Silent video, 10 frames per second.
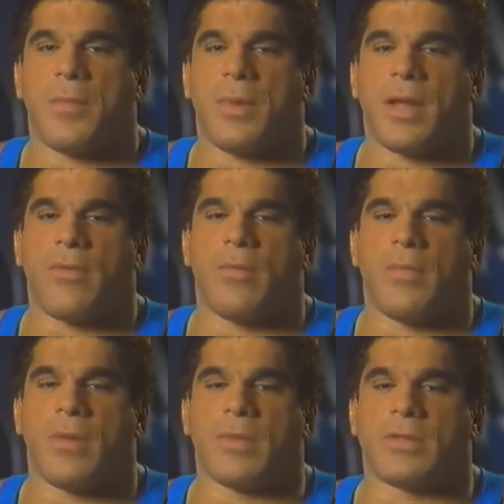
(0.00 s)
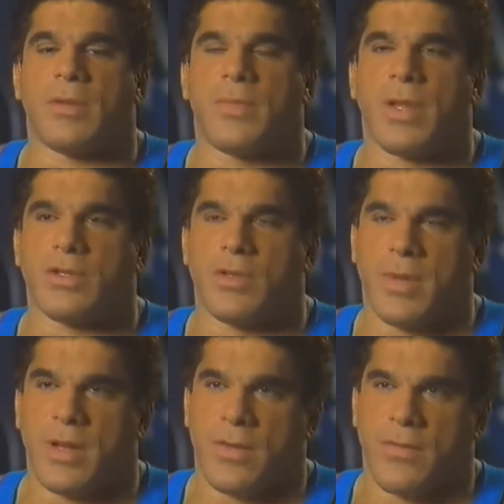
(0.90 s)
But now remember, some days you
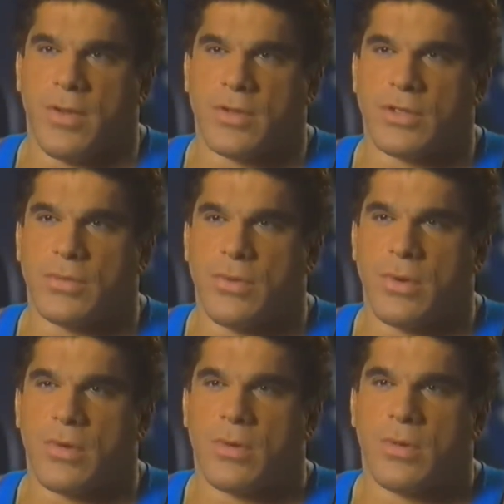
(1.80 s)
may not feel strong.